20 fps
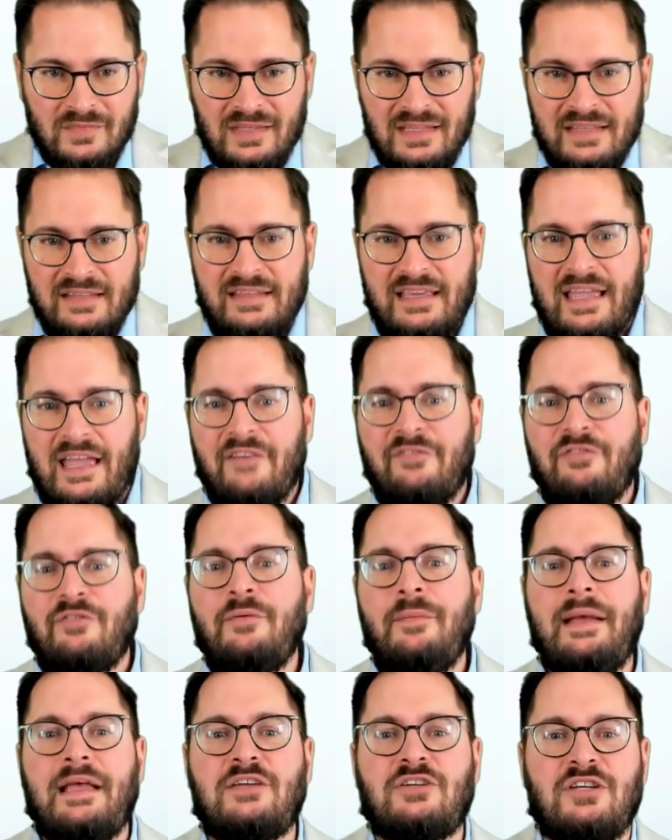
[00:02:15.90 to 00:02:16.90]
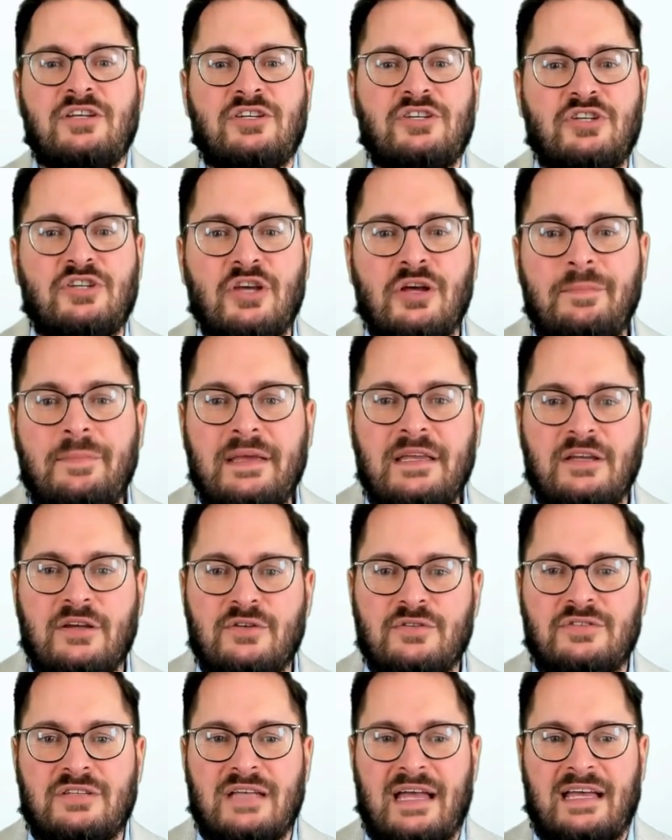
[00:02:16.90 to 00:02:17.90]
the information should be
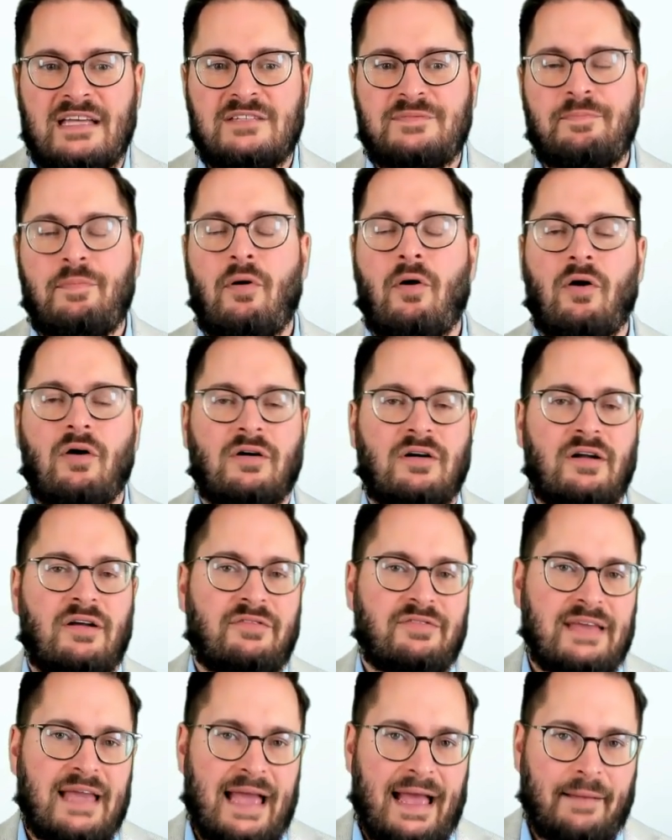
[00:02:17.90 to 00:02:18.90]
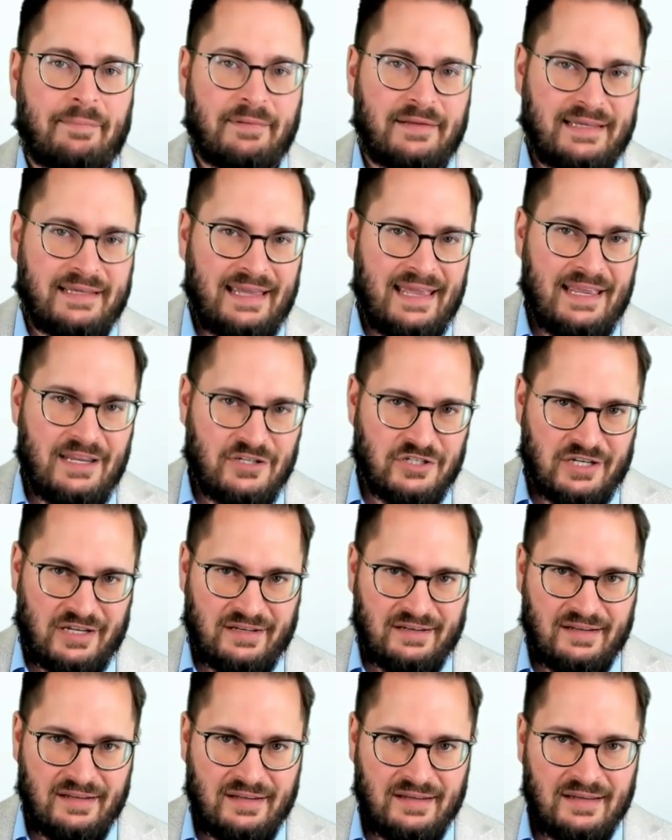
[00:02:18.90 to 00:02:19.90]
used as part of the
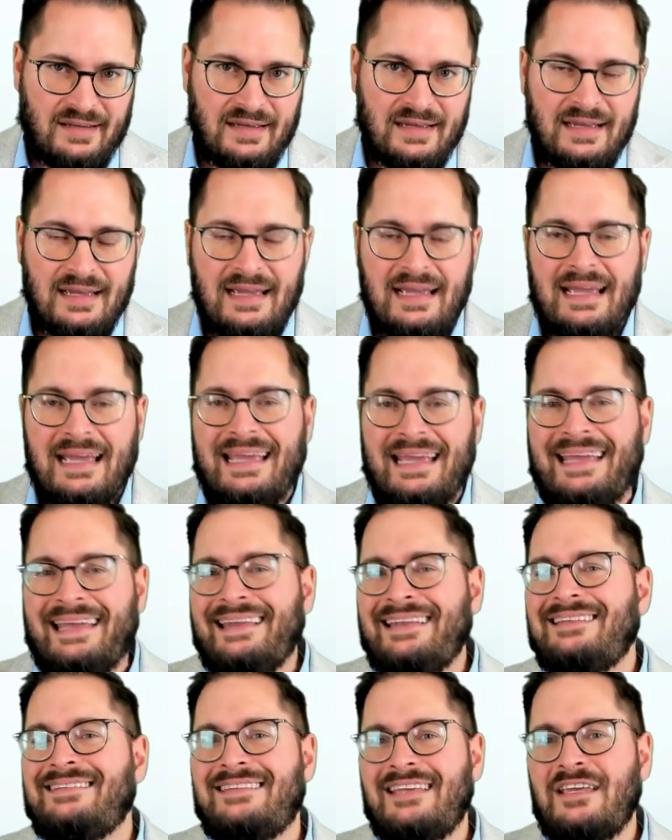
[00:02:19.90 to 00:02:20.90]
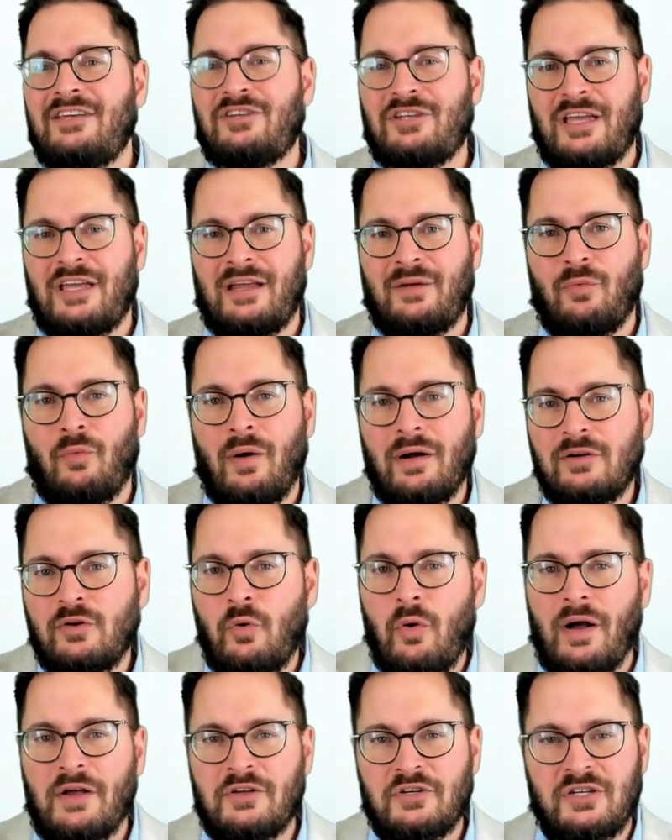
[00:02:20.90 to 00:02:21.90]
application. In addition, one
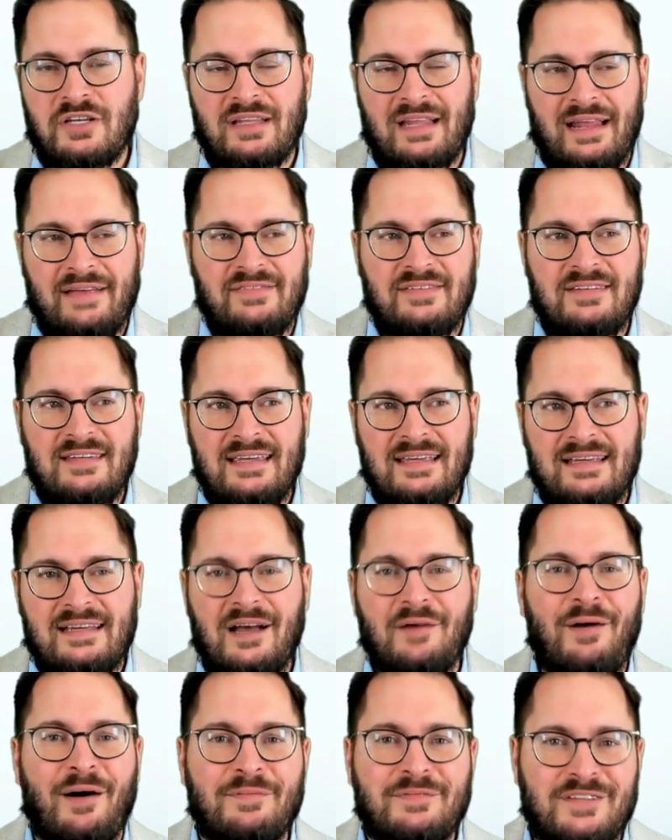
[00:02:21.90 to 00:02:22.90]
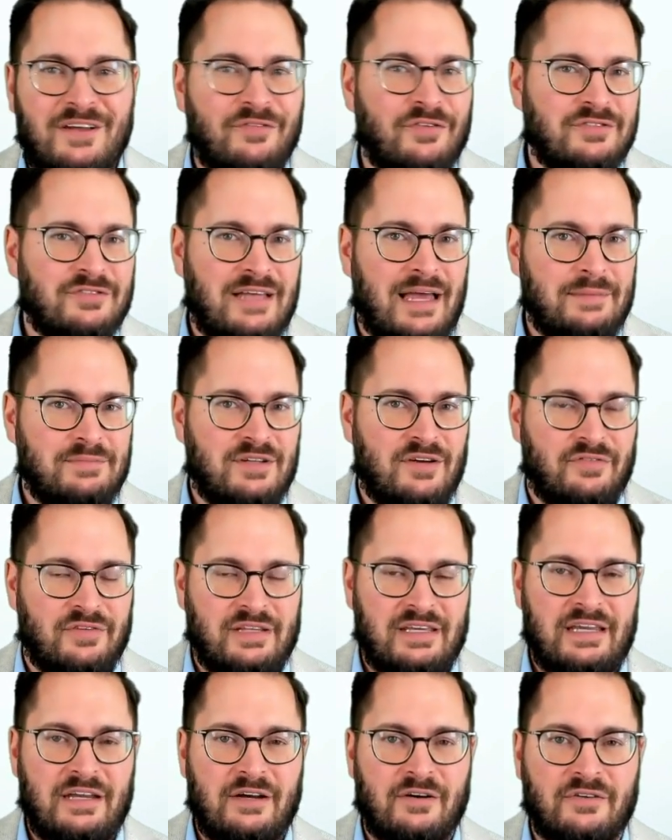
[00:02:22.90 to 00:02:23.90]
question that I've seen come up several times over
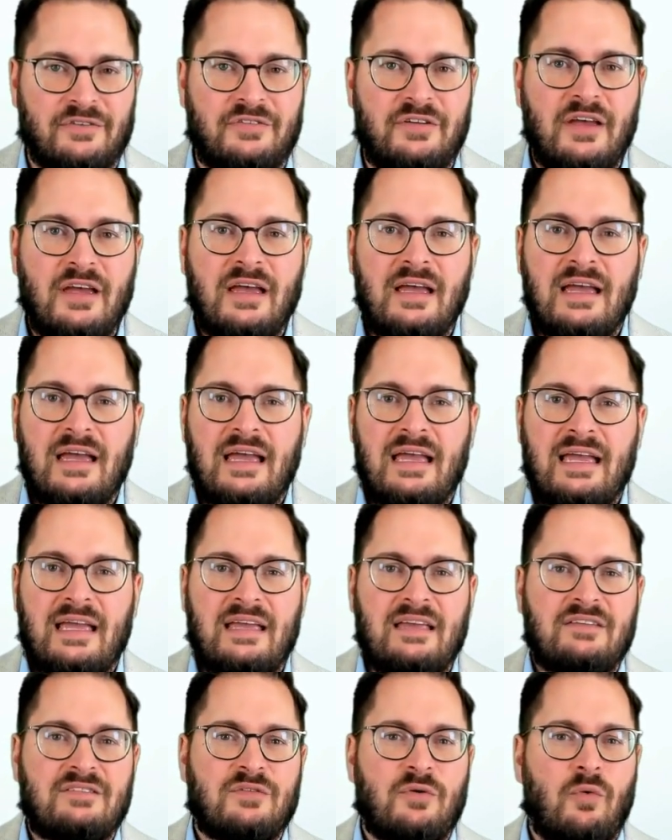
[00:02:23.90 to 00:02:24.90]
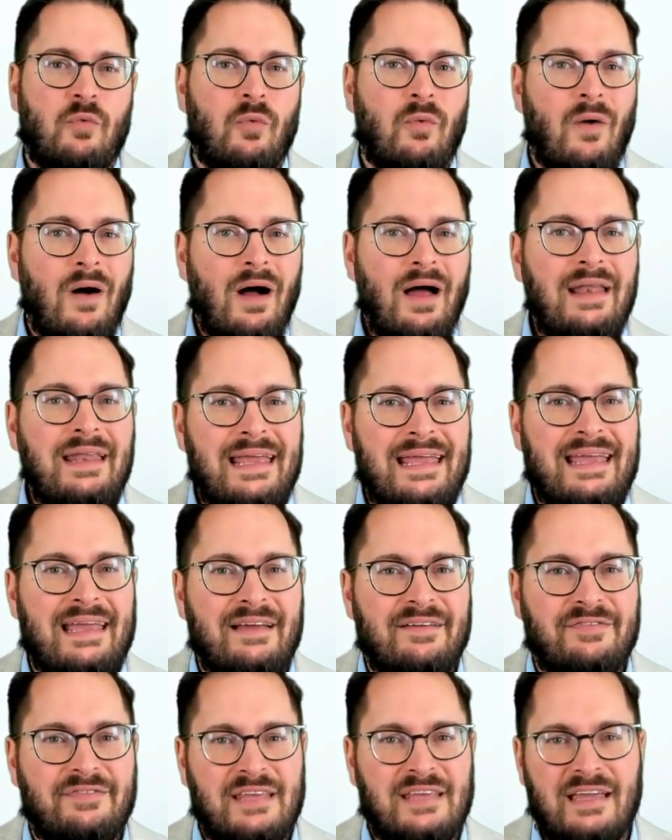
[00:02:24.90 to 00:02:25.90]
the years is, what
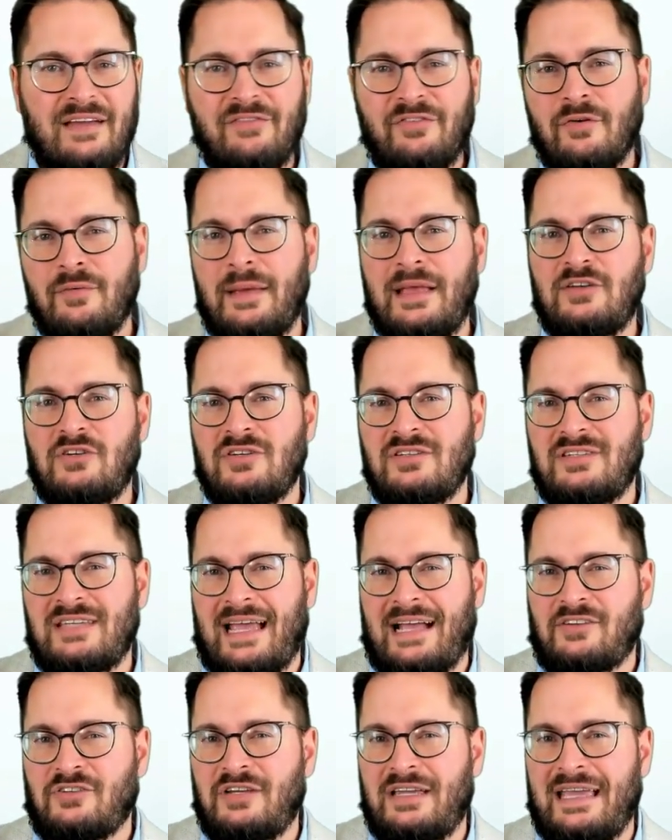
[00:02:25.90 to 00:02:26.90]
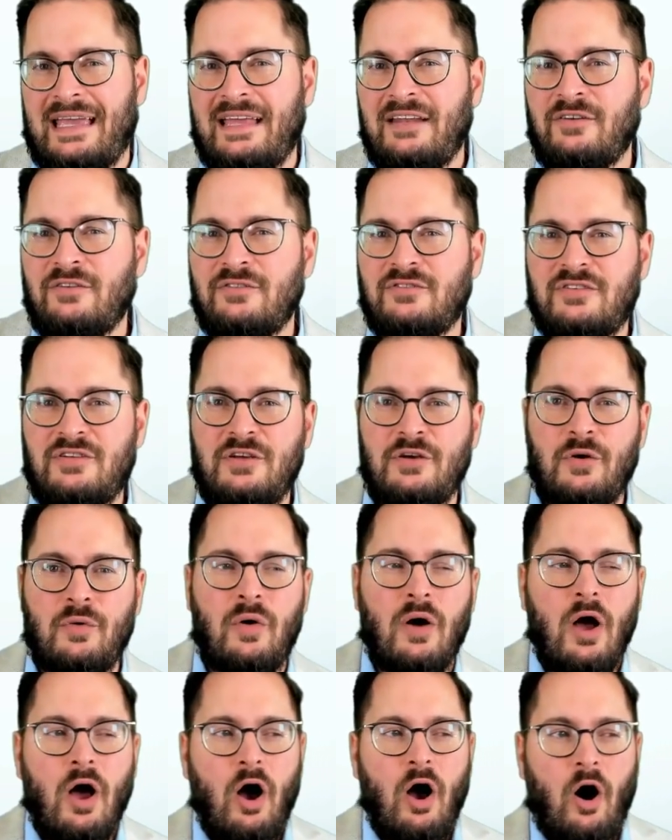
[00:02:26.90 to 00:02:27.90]
if the information is actually entered
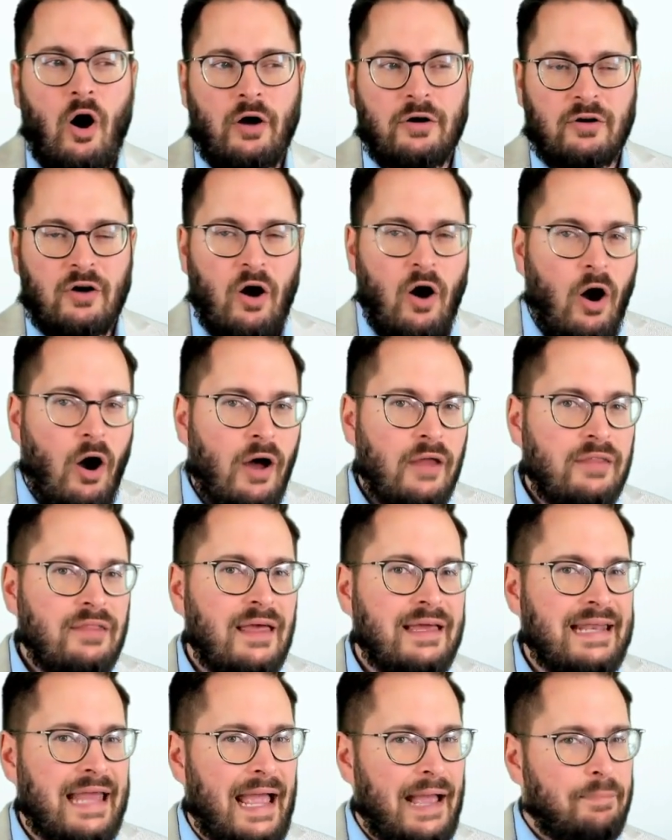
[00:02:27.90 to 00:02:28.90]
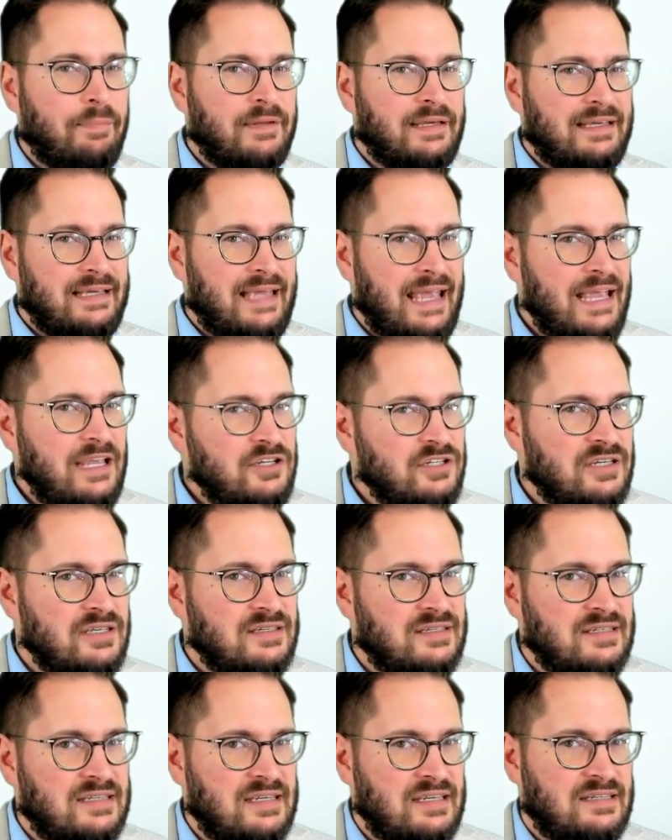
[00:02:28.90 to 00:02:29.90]
on our online application
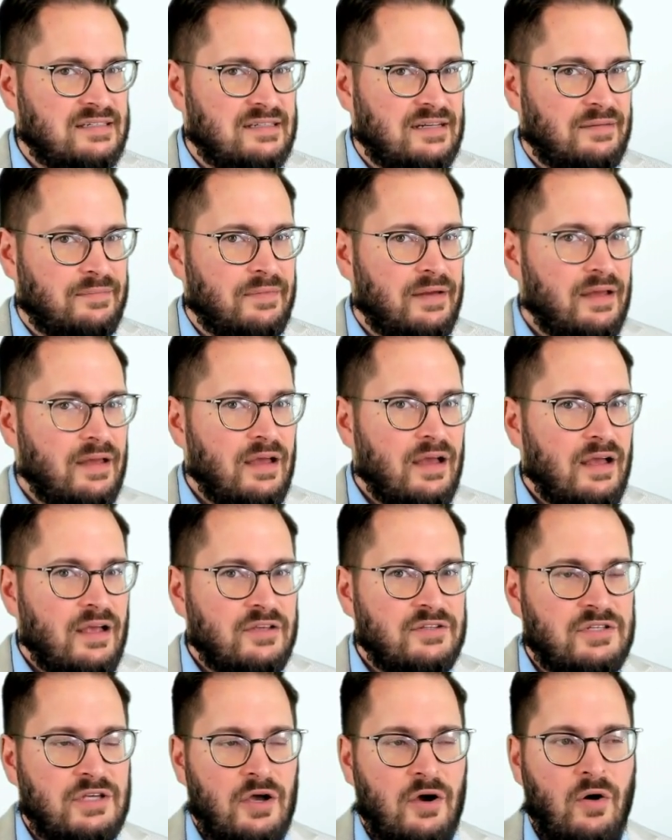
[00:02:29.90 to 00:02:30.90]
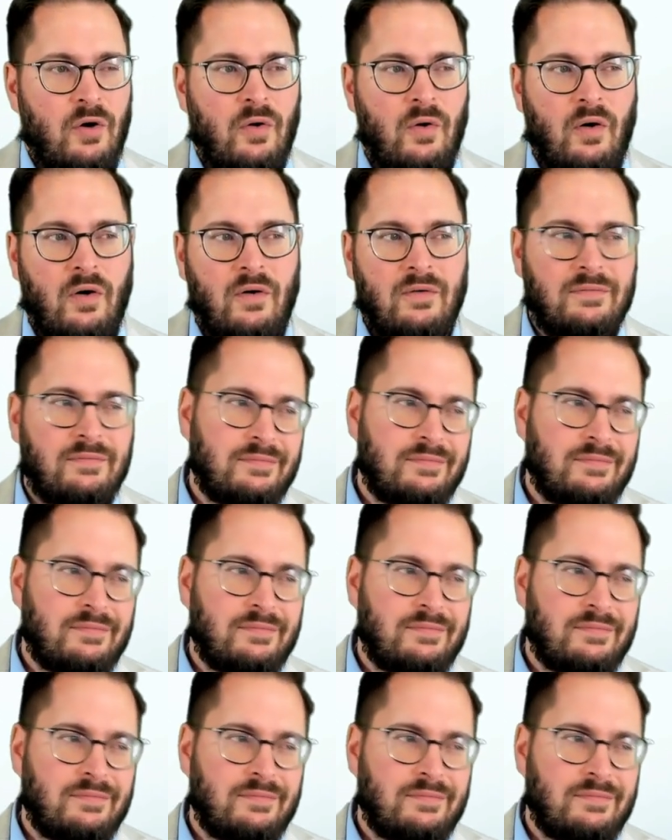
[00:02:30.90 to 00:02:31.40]
system? So